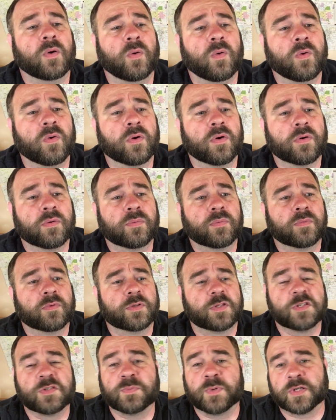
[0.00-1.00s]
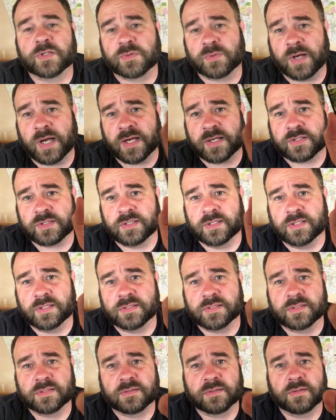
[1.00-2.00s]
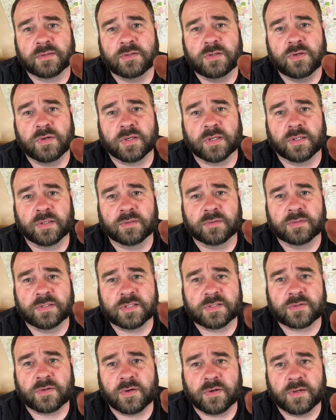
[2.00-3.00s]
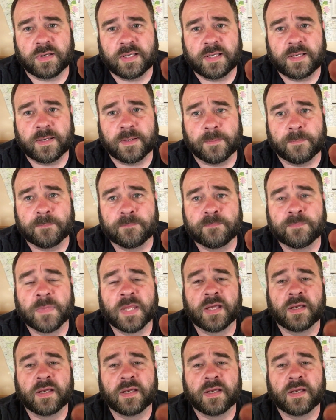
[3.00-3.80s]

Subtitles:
Or the special action is you can discard him,